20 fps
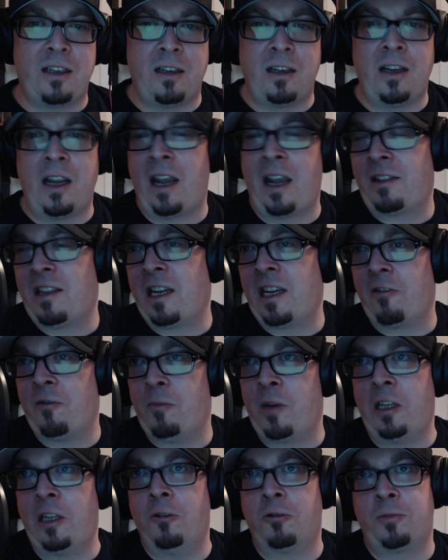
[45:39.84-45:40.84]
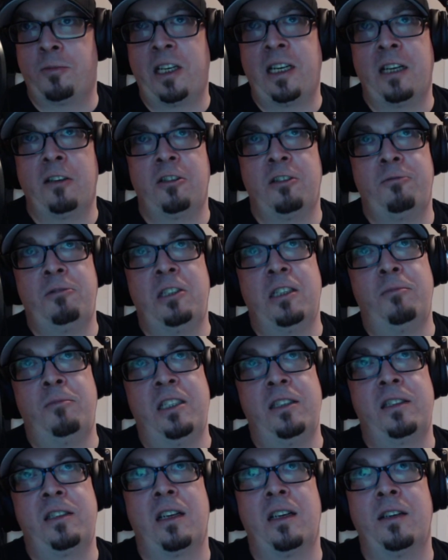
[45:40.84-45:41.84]
I think everybody knows by now,
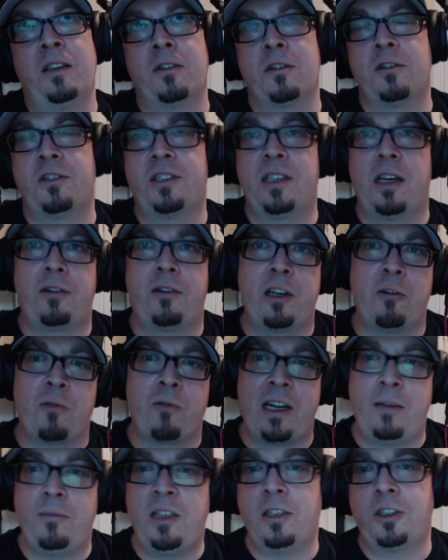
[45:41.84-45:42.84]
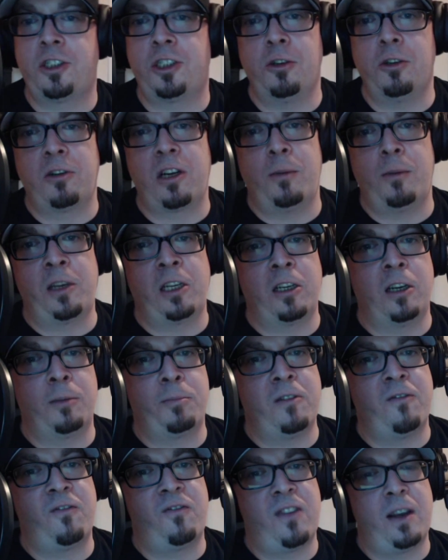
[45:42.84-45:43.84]
WWE's got another Saudi Arabia show coming
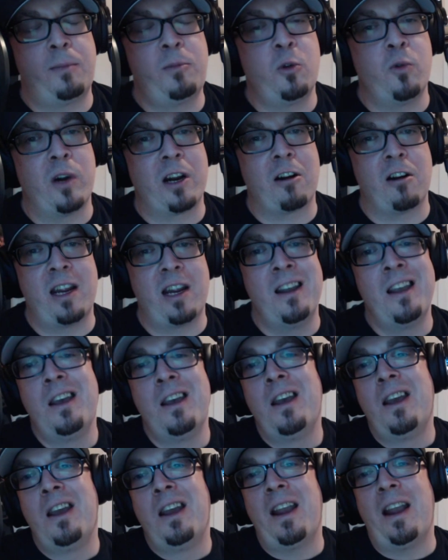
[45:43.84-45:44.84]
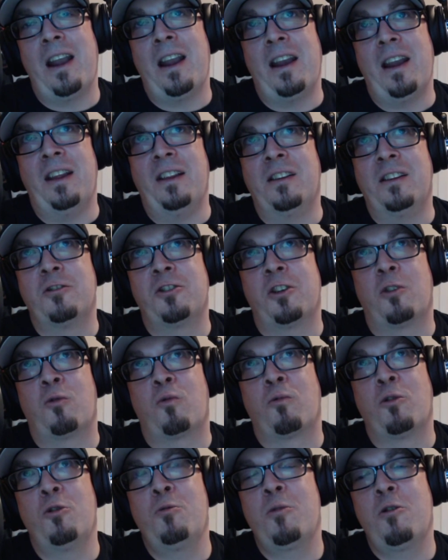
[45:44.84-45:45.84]
up in February. And there's a
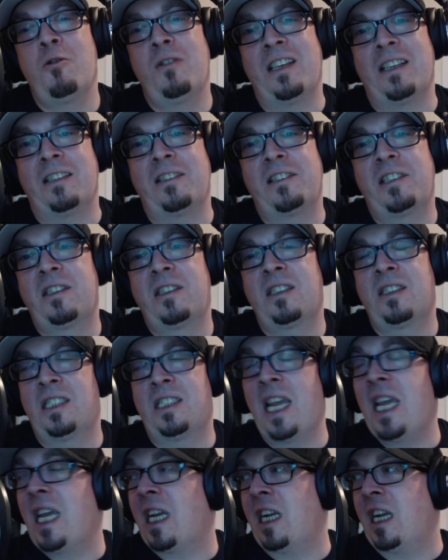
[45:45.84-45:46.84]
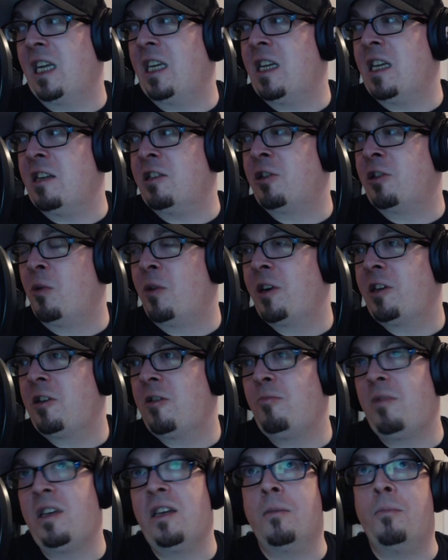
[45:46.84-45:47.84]
rumor that Sting is going
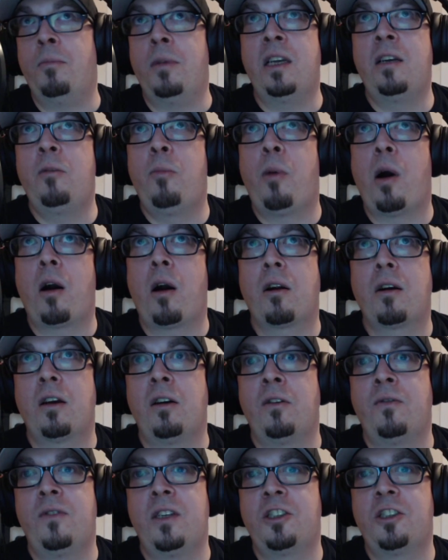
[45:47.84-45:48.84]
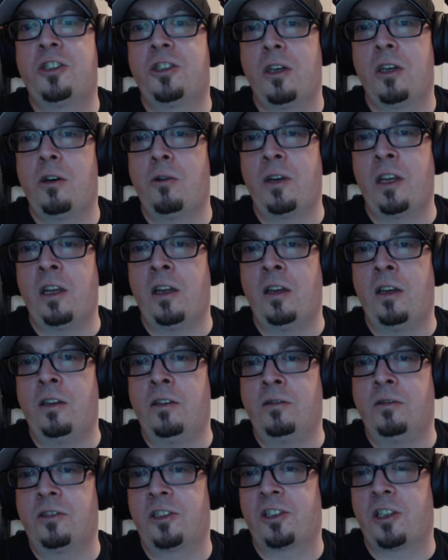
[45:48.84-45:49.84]
to be a big part of this show
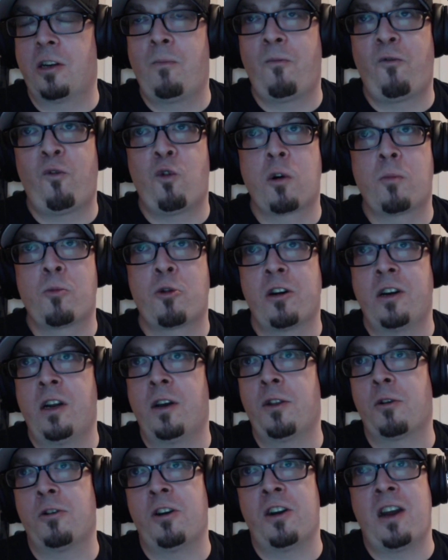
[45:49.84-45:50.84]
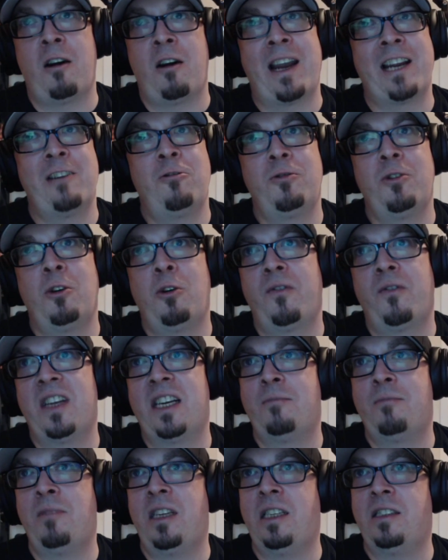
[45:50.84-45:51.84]
in some form or another. Now, I don't know if
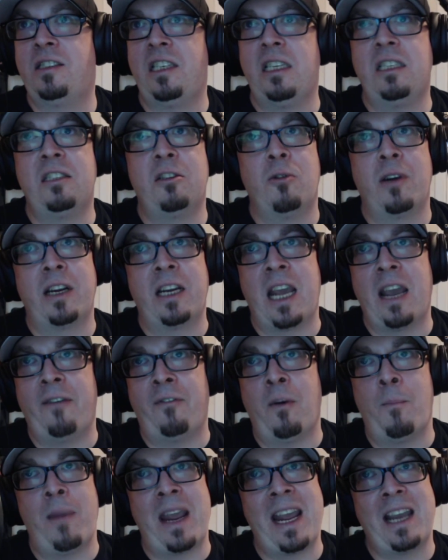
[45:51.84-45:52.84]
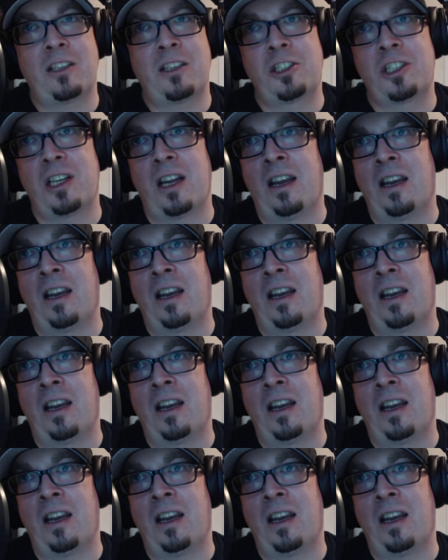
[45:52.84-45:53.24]
that means he's going to have a match.